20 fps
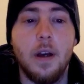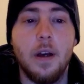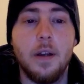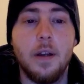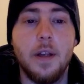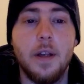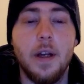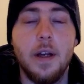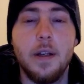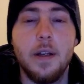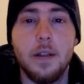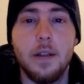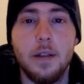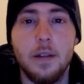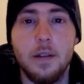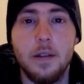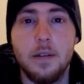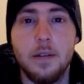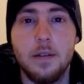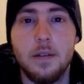And that
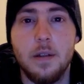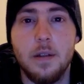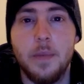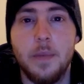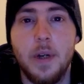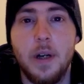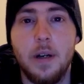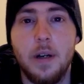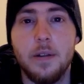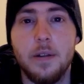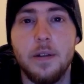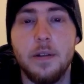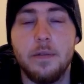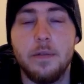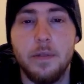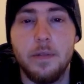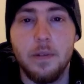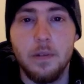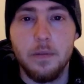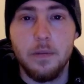is about
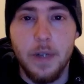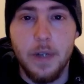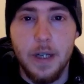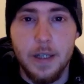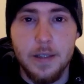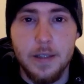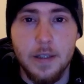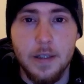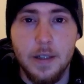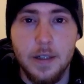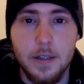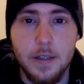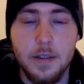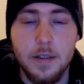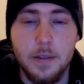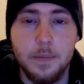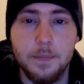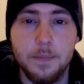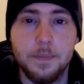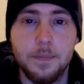the flu
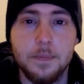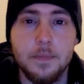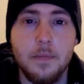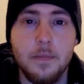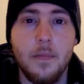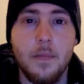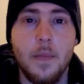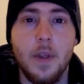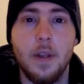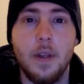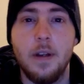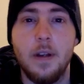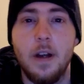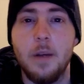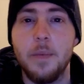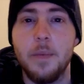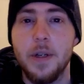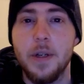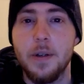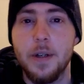vaccination.
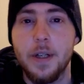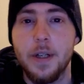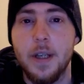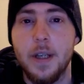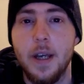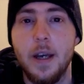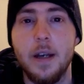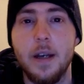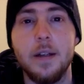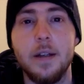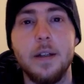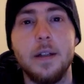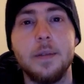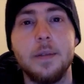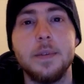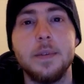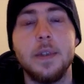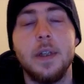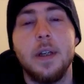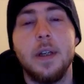Now, I'm here in
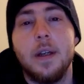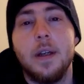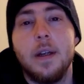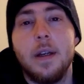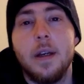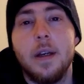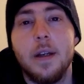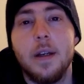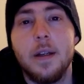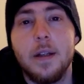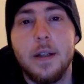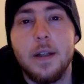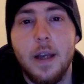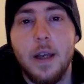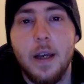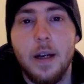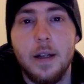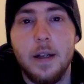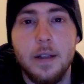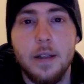Canada, and in
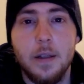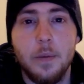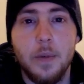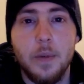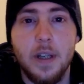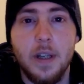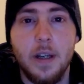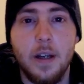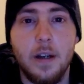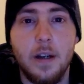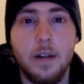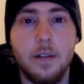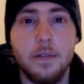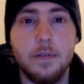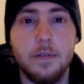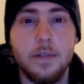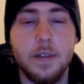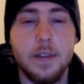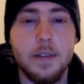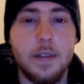Canada we
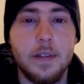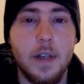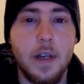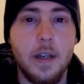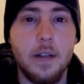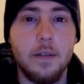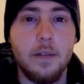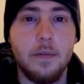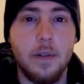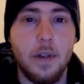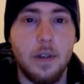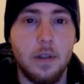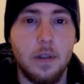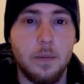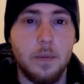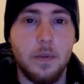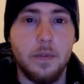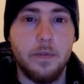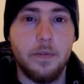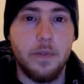have 10
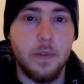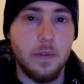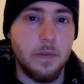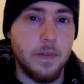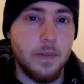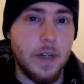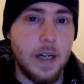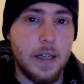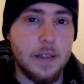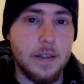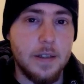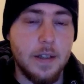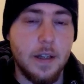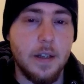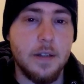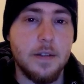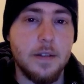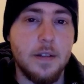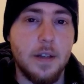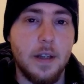available flu
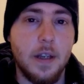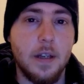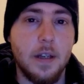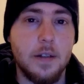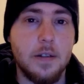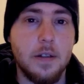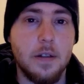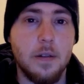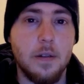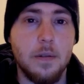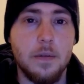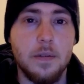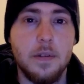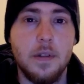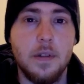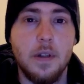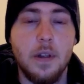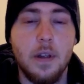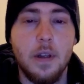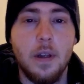vaccines that get
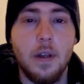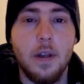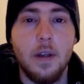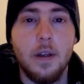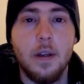used.